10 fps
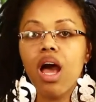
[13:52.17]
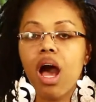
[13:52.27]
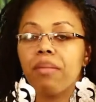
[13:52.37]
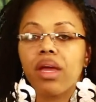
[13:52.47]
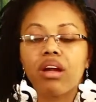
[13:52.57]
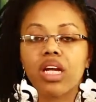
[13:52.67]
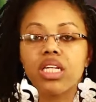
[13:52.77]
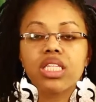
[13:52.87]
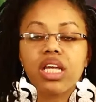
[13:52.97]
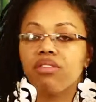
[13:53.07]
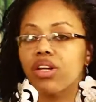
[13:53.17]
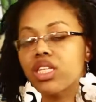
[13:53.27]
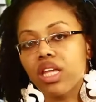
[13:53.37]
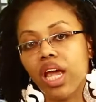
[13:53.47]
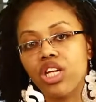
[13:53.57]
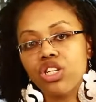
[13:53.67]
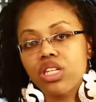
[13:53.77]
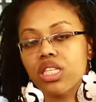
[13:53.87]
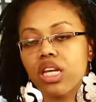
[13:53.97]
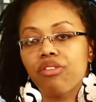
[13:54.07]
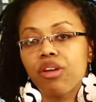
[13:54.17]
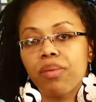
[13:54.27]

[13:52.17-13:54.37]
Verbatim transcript: American slavery to the Haitian slavery,